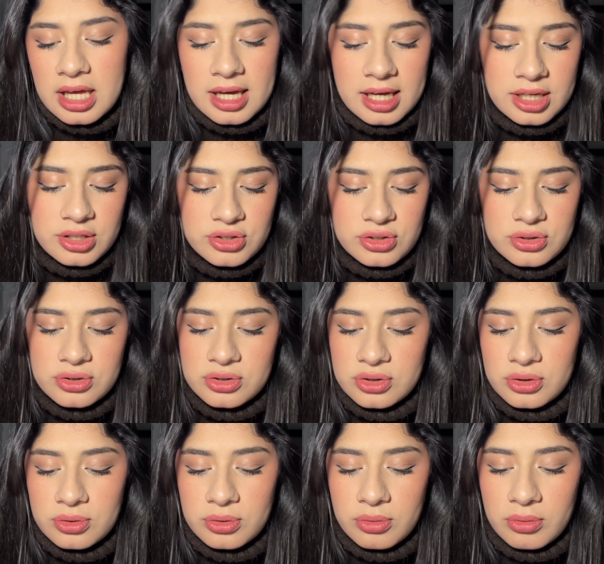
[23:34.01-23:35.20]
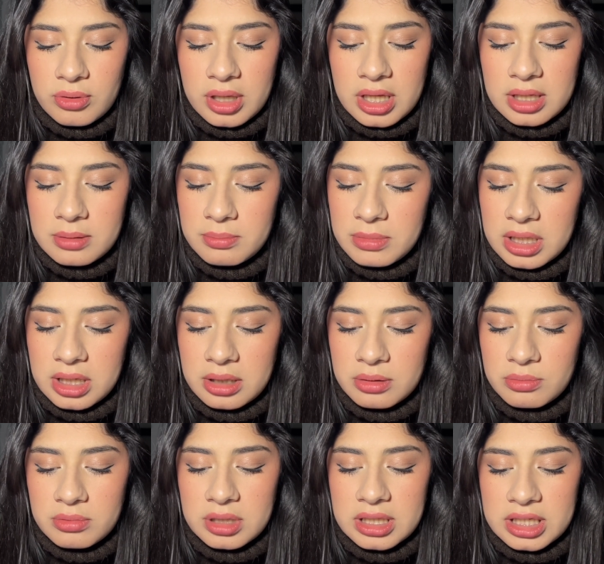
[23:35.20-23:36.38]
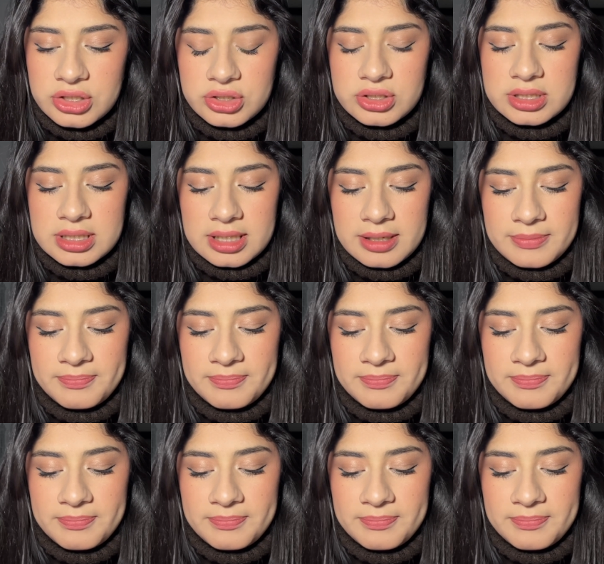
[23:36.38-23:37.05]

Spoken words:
I choose you and me religiously.